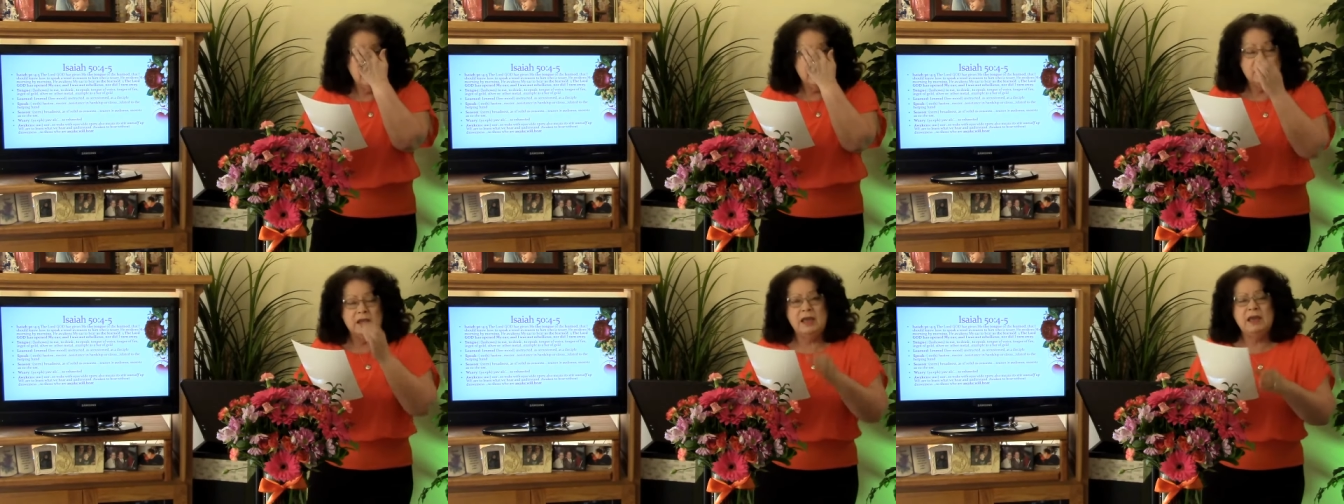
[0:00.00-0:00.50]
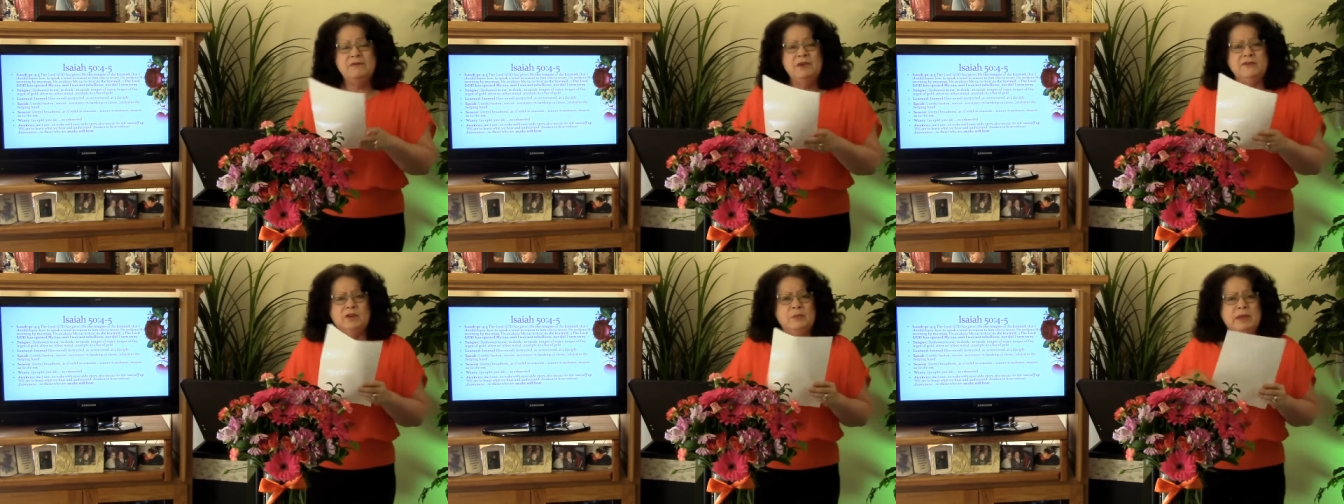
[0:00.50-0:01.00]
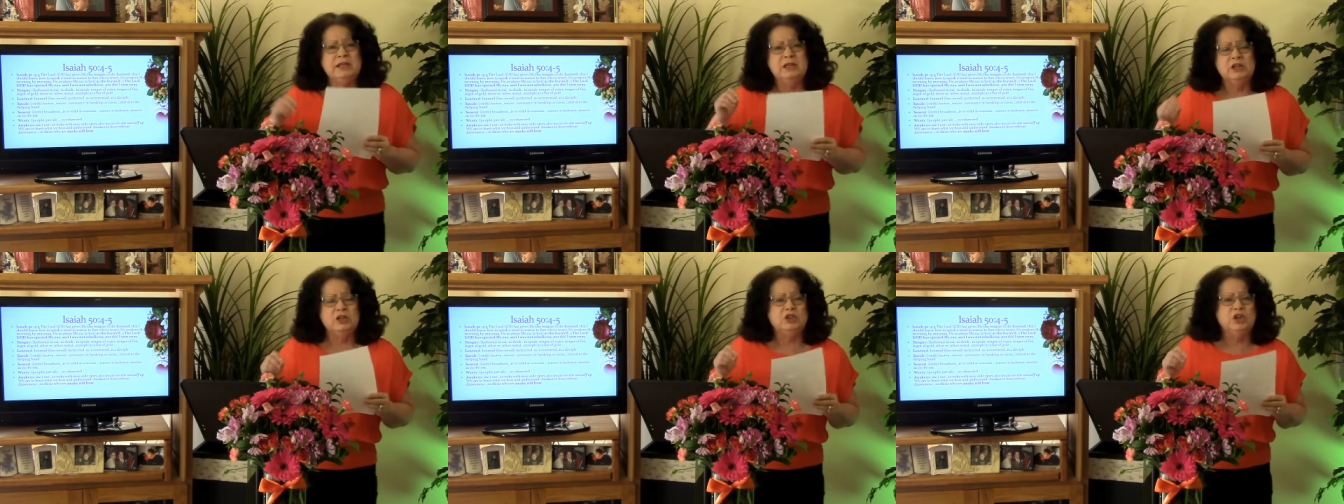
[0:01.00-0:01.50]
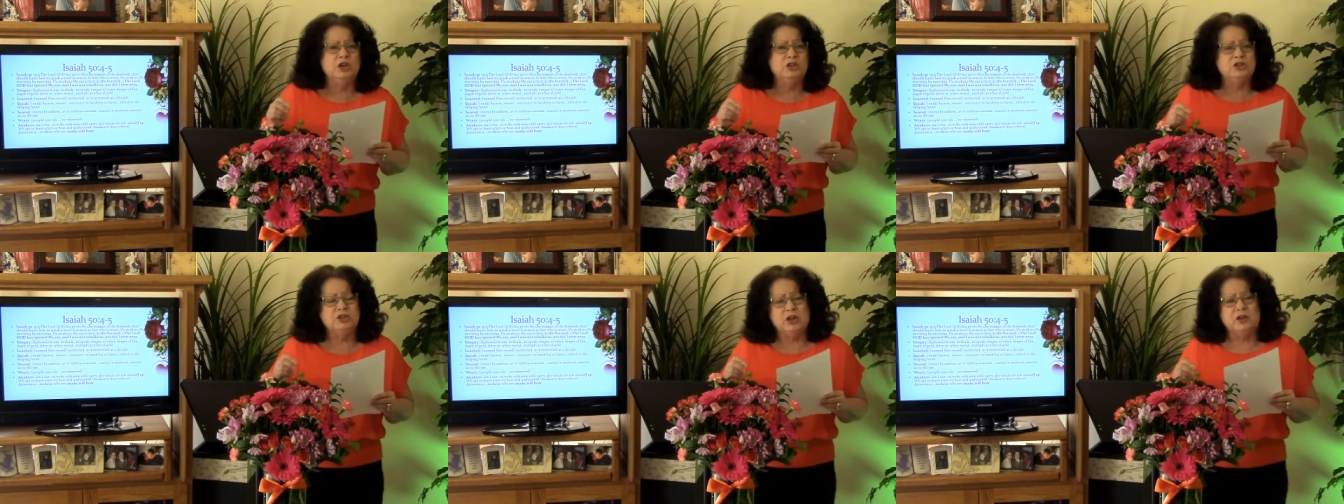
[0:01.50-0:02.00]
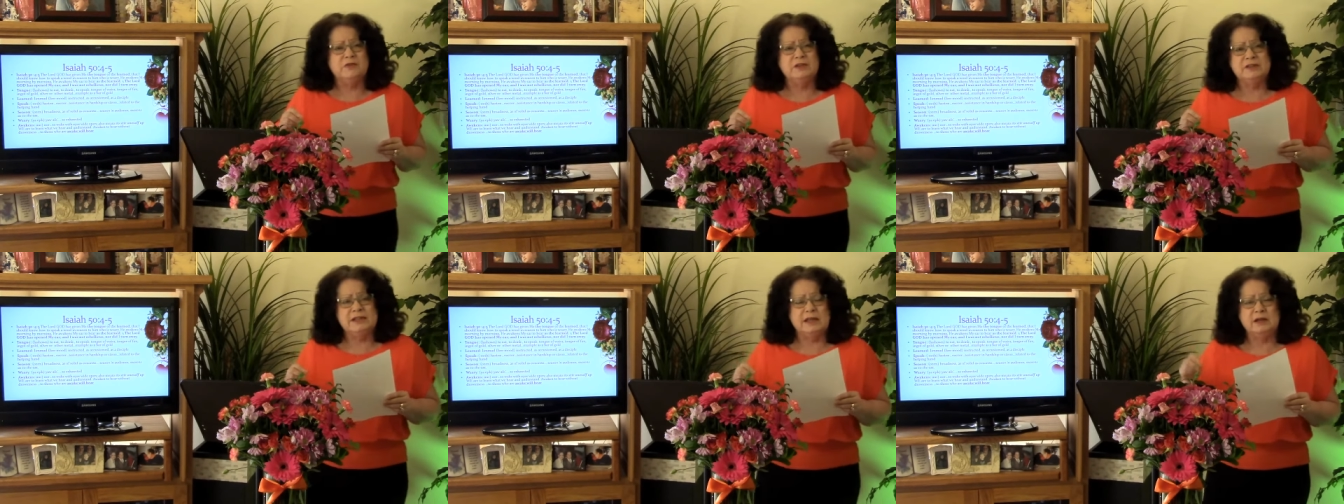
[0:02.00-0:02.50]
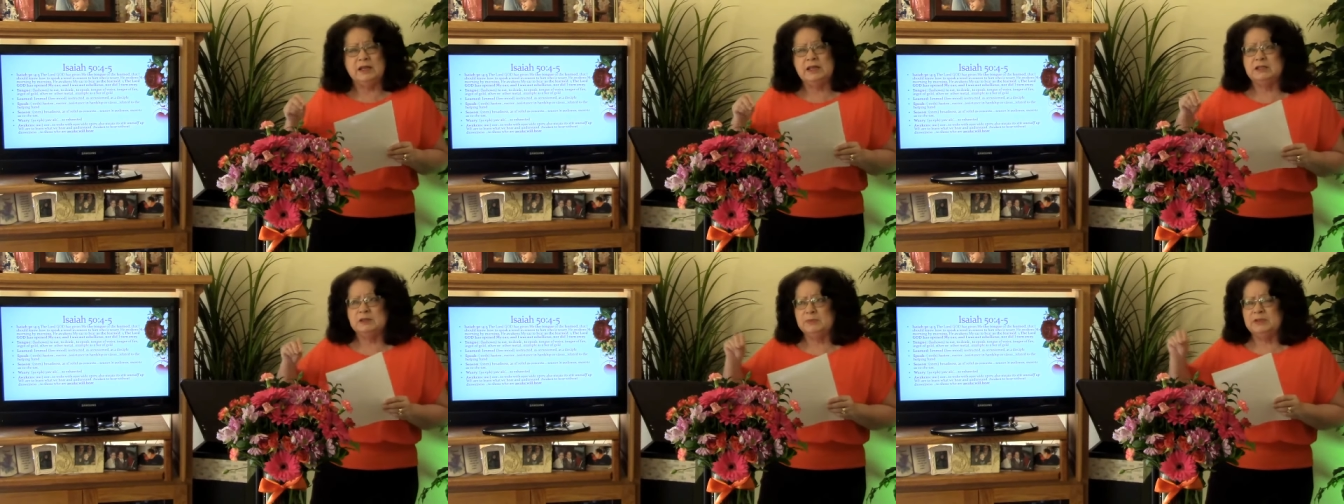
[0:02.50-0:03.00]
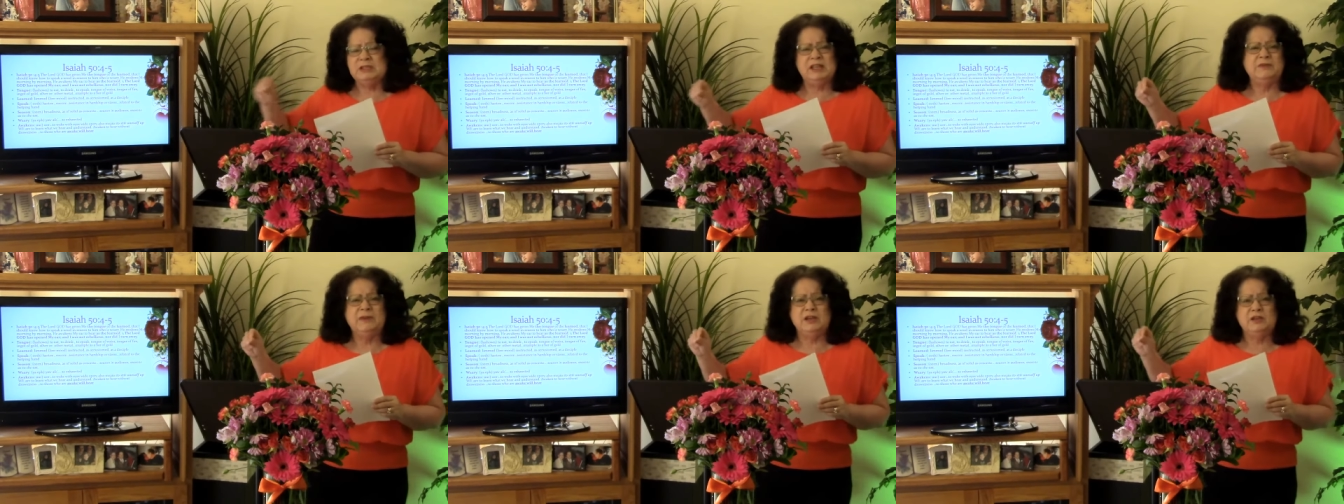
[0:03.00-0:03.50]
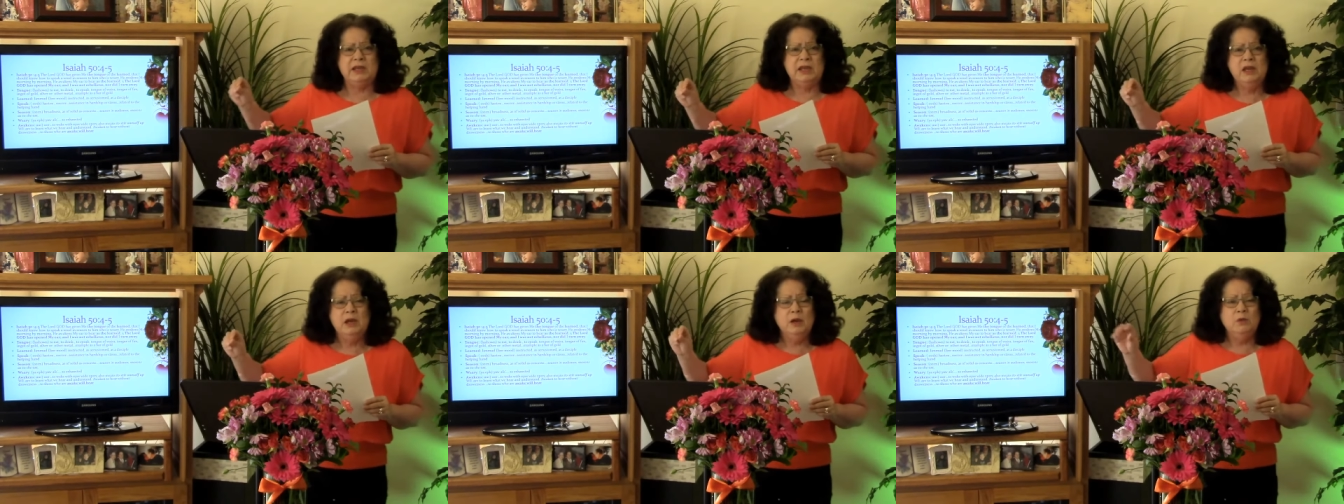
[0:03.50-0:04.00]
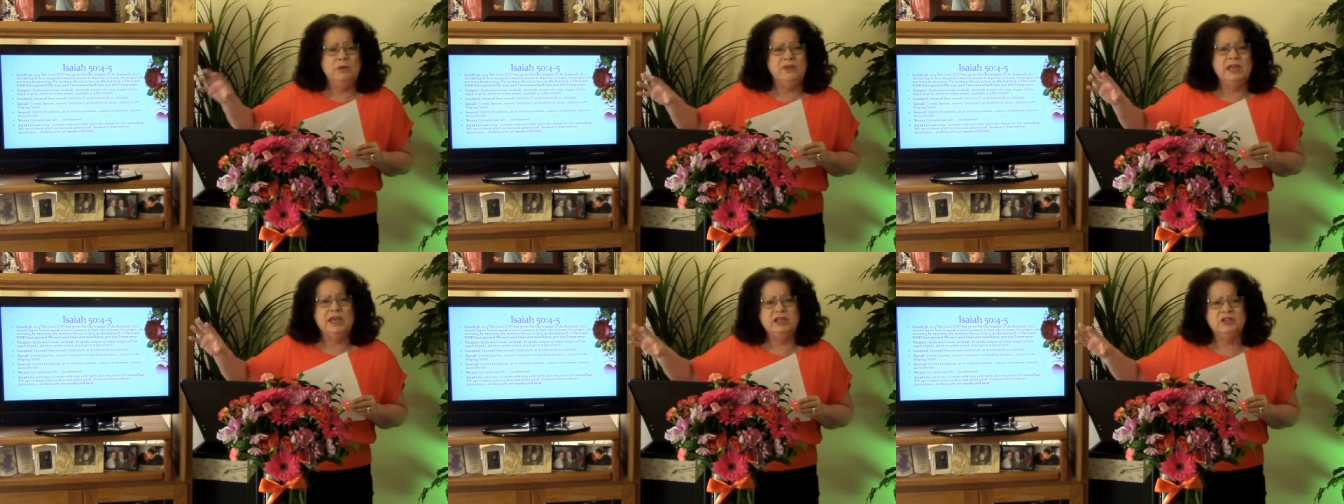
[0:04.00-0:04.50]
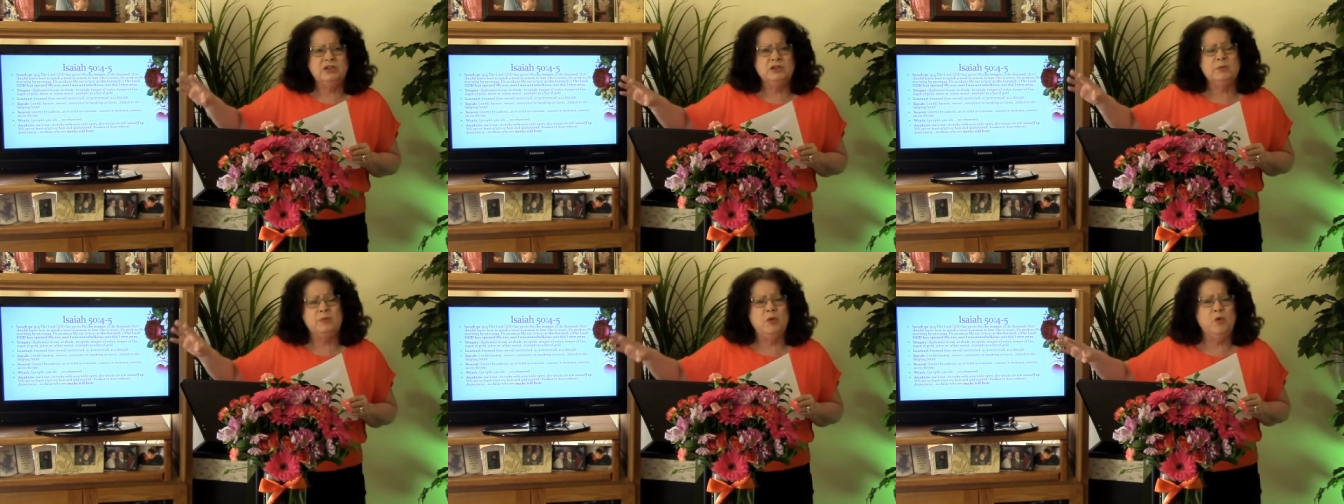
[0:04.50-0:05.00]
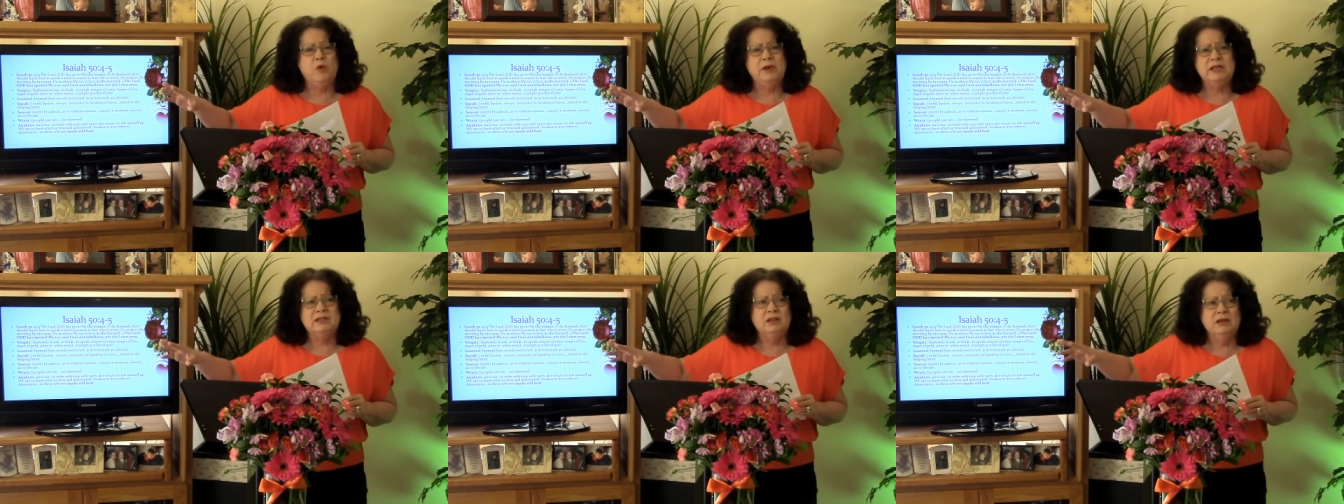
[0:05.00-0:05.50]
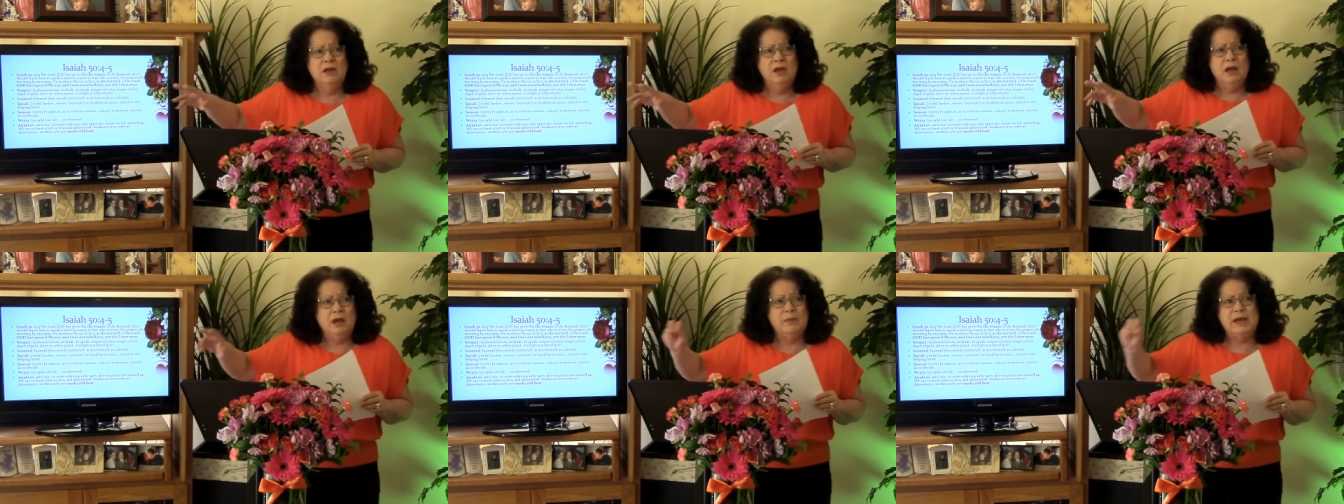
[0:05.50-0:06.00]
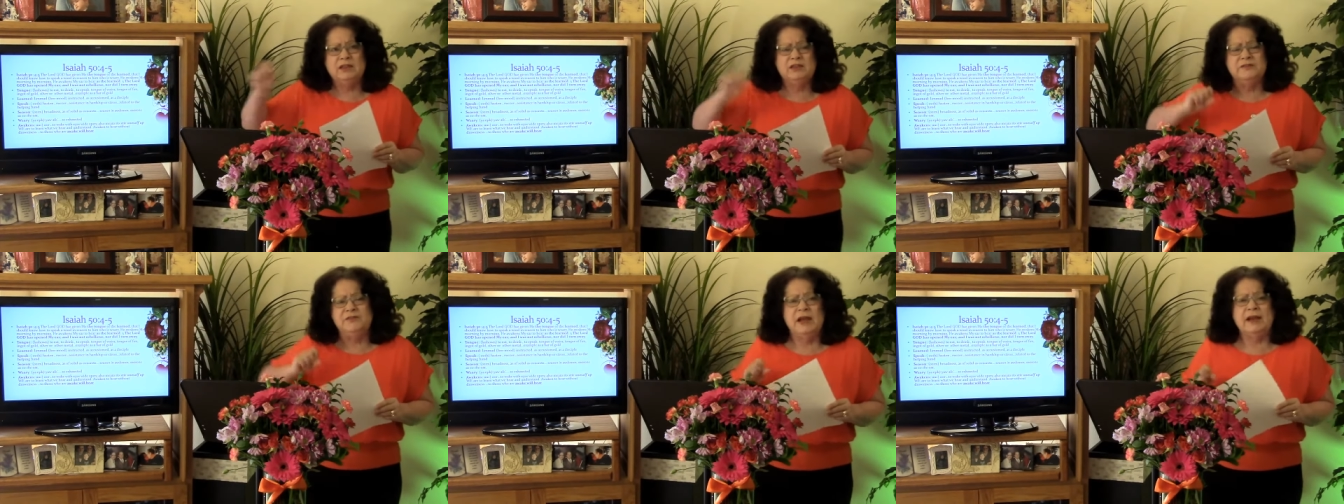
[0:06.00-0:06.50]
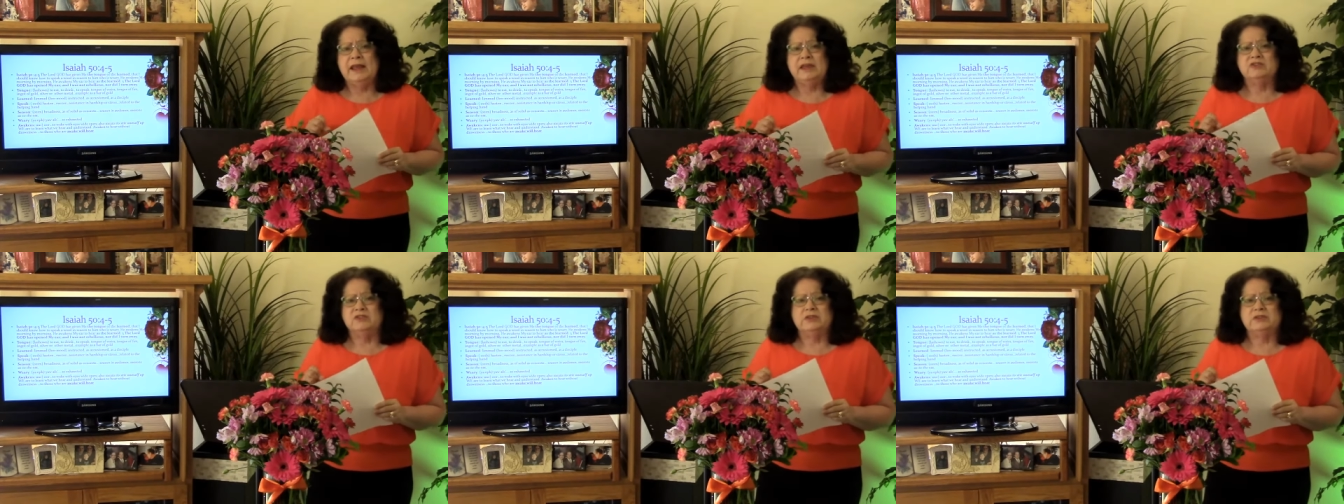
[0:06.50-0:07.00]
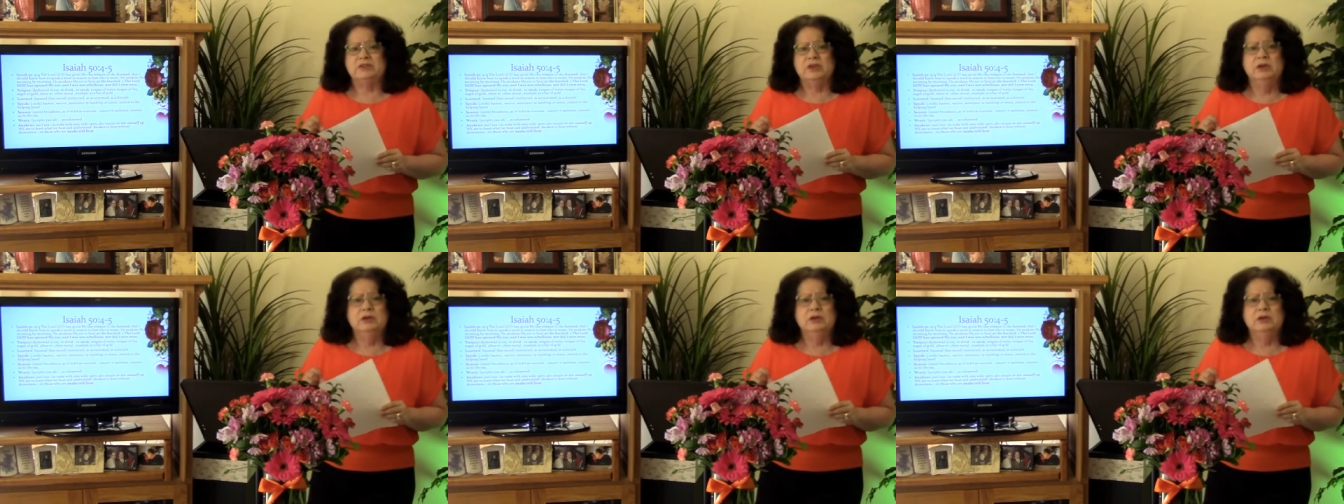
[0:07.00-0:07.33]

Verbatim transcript: Have you ever been in a church service and it's specifically when they get to the point about the finances,